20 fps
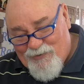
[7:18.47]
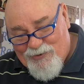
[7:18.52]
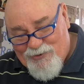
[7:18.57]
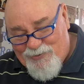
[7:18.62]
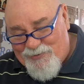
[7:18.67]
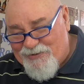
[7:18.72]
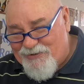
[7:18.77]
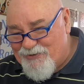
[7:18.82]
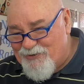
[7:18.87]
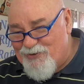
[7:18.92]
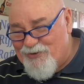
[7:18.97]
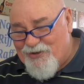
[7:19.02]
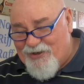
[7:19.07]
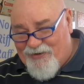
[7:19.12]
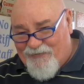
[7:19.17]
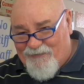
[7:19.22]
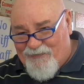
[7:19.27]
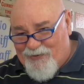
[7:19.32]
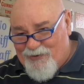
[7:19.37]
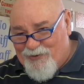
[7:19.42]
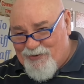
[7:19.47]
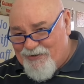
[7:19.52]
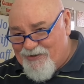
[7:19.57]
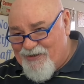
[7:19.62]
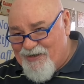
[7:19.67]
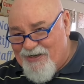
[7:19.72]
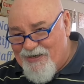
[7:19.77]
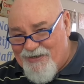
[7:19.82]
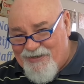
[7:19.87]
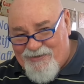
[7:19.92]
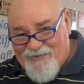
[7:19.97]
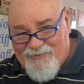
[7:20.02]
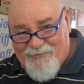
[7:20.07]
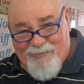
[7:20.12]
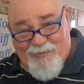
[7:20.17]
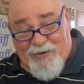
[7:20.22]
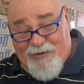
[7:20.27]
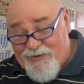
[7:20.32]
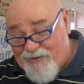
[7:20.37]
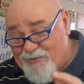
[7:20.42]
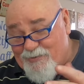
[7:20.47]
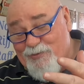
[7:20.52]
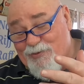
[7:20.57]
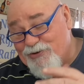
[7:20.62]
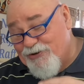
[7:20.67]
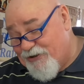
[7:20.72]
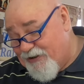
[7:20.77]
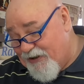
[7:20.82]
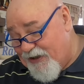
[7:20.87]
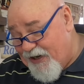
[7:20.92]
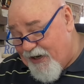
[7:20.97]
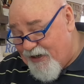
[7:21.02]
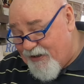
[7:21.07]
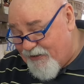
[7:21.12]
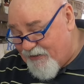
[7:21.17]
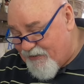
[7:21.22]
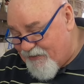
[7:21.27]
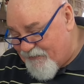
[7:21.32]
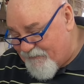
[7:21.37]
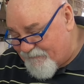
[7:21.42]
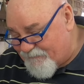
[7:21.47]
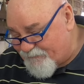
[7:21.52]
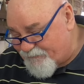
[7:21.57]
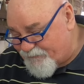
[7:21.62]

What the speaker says: course, when you're doing a review, you can't, well, I suppose you can edit